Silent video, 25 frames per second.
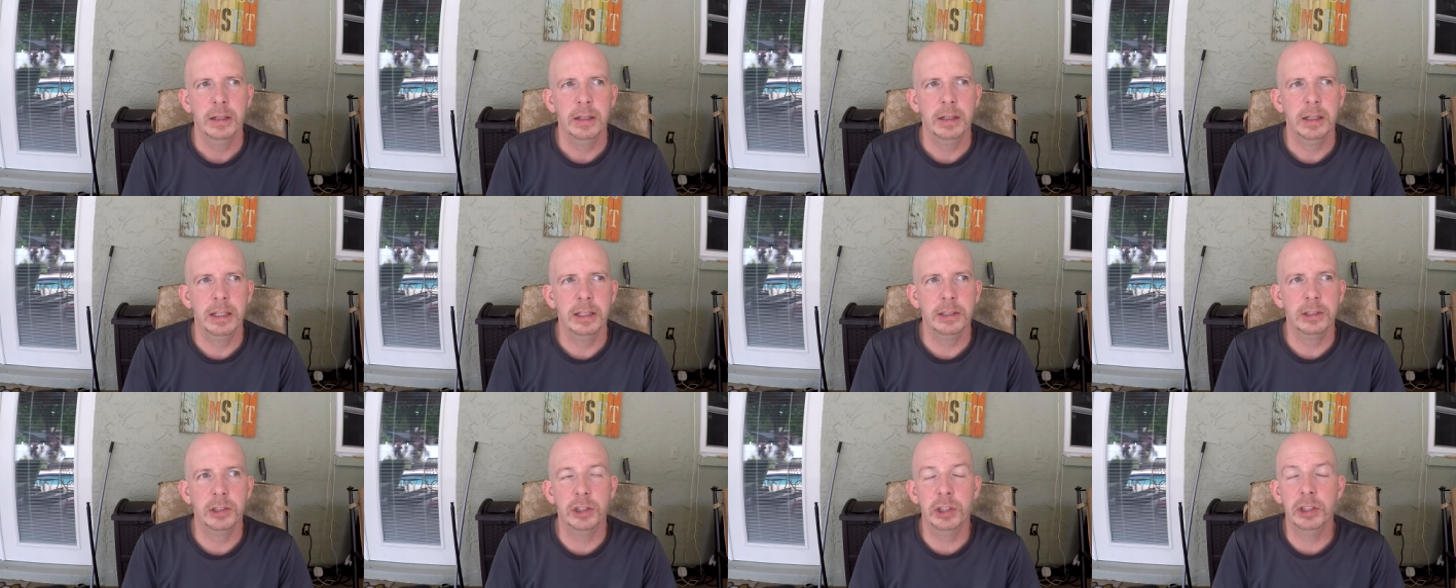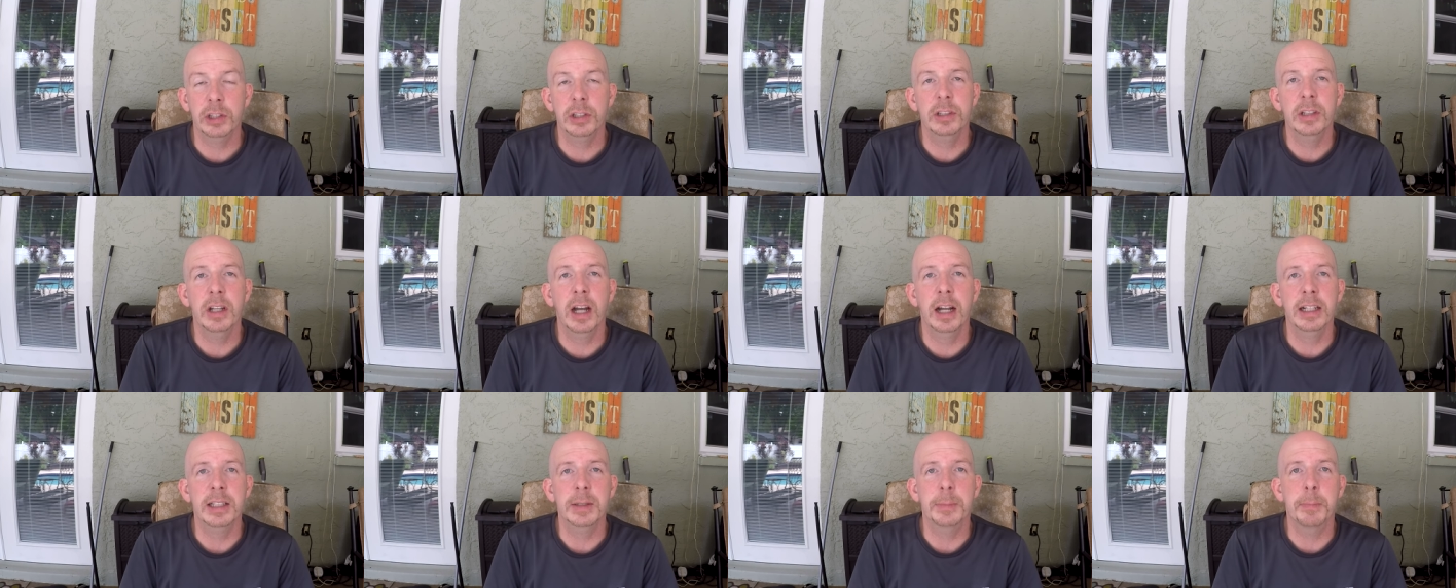it's just
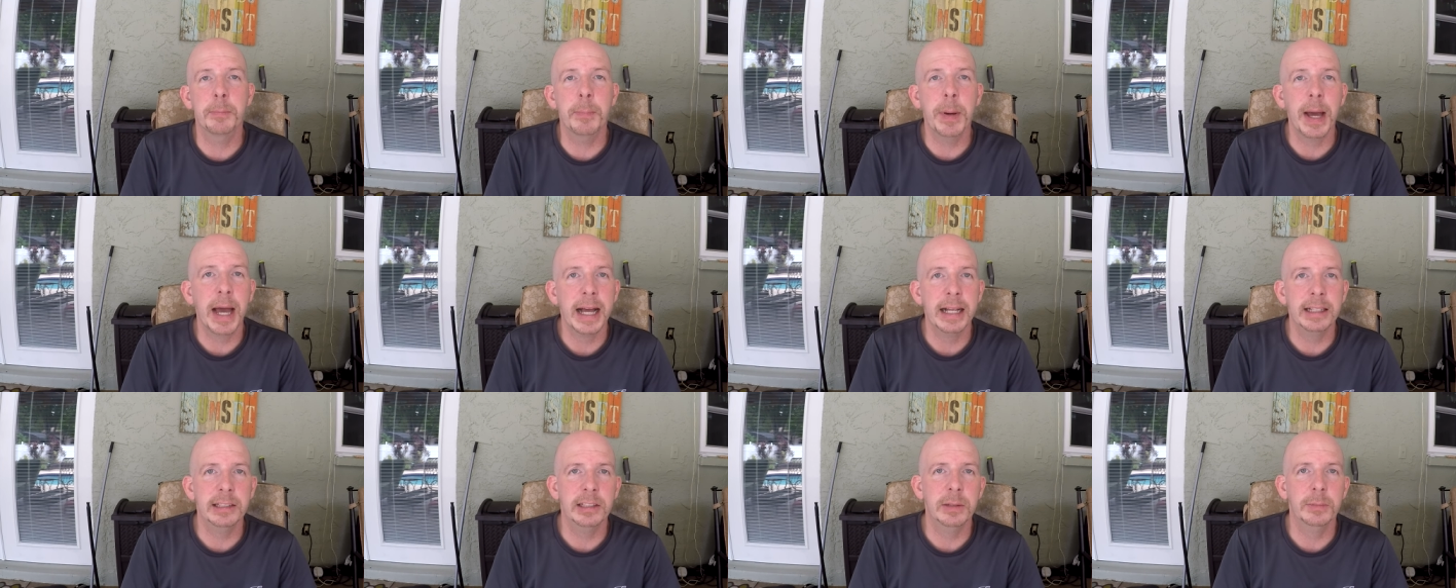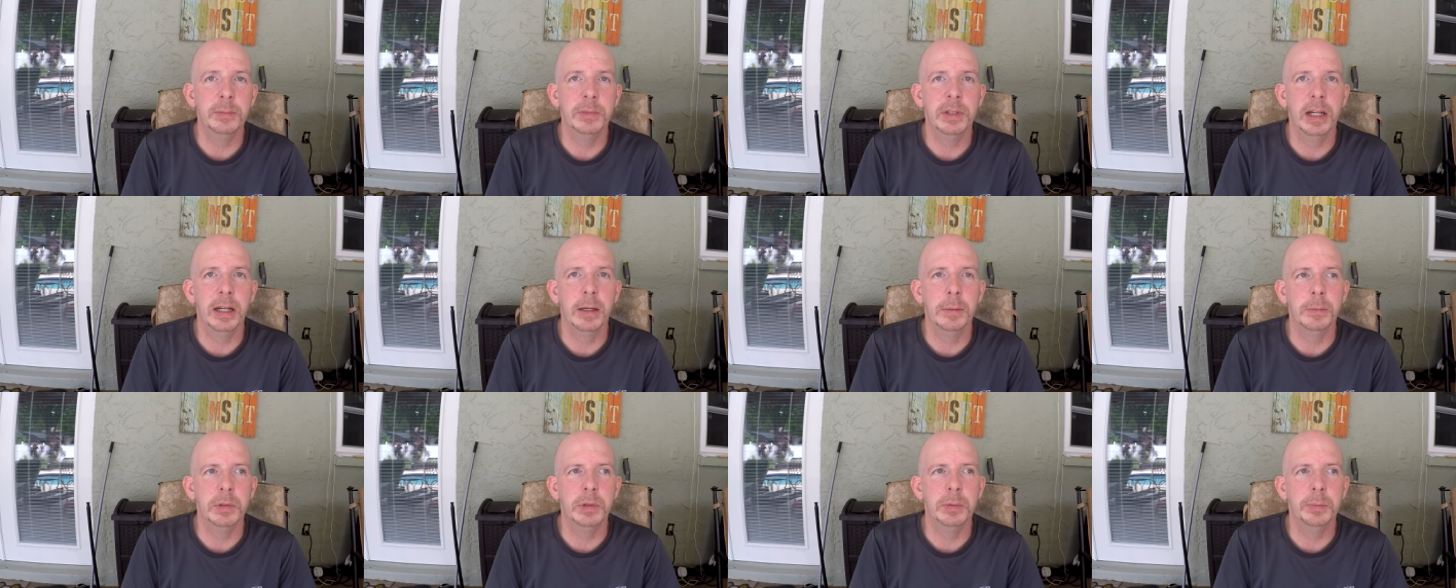not as bad
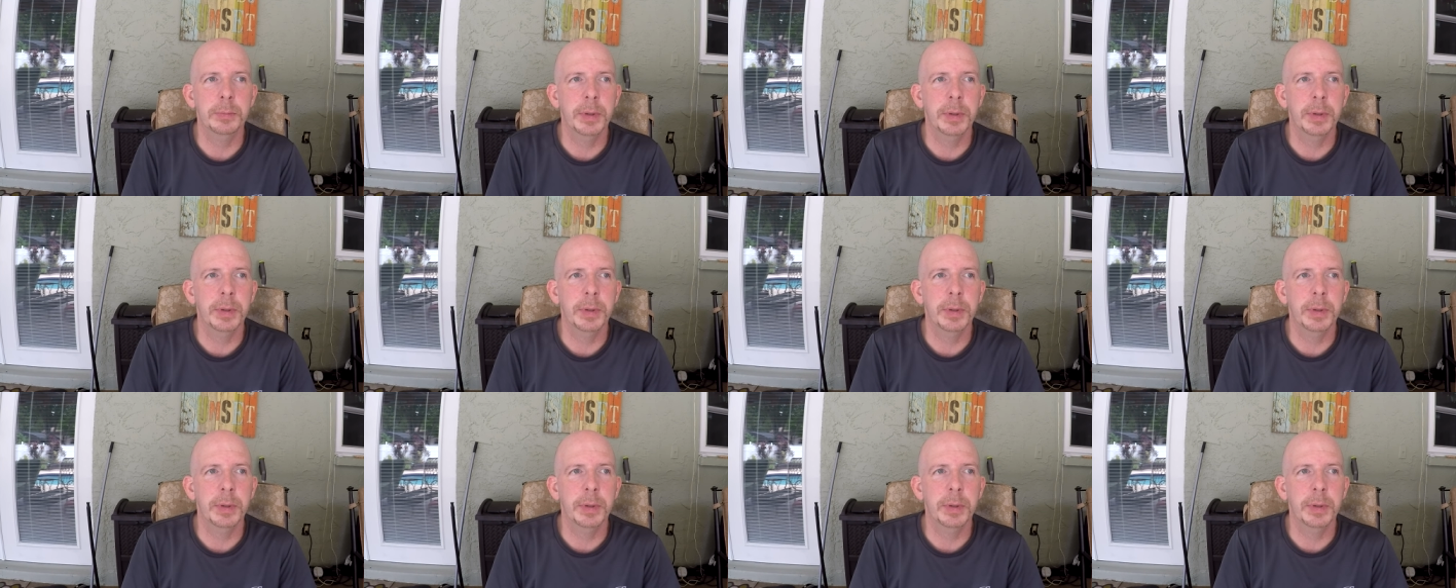sometimes.